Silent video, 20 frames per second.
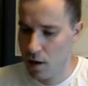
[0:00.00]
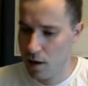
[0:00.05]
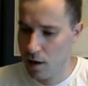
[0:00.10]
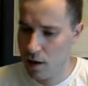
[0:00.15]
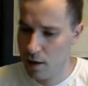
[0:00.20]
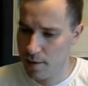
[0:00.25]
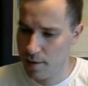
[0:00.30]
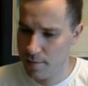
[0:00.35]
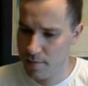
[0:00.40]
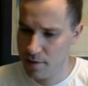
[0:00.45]

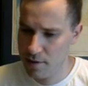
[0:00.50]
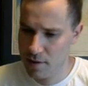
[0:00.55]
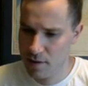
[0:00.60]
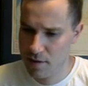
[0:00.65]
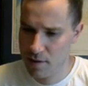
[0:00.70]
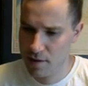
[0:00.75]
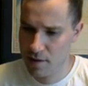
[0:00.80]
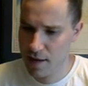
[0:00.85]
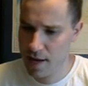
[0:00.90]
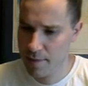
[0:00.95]
Um,
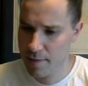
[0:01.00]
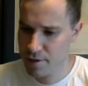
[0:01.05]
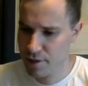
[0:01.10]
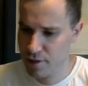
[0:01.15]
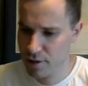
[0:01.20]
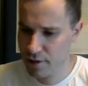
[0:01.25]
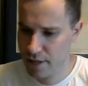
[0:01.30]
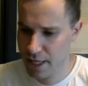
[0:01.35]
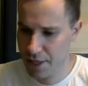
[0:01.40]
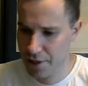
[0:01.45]

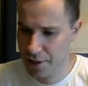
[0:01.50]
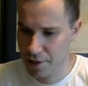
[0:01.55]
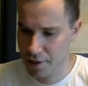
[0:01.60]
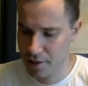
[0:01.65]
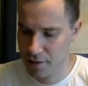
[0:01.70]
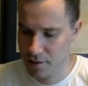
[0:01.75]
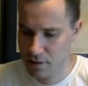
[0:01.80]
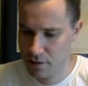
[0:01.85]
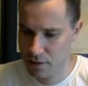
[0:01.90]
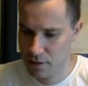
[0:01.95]
capture
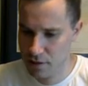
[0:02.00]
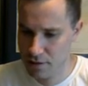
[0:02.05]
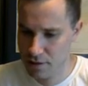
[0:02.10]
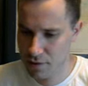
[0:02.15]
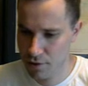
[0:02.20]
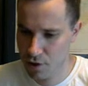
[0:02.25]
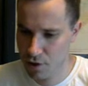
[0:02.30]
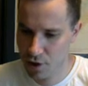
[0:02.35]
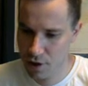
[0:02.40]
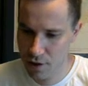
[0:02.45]
here.
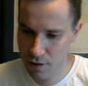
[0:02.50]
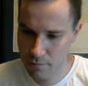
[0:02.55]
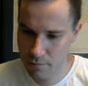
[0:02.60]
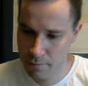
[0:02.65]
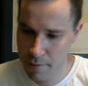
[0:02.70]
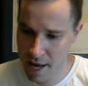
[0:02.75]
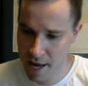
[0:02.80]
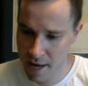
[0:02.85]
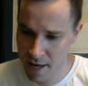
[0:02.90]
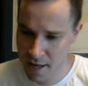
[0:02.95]
Good,
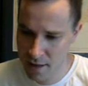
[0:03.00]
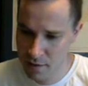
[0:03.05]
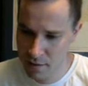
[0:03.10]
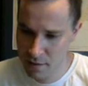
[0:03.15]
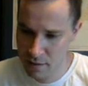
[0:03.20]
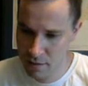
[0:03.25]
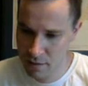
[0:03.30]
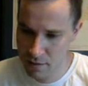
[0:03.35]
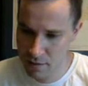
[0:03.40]
bad,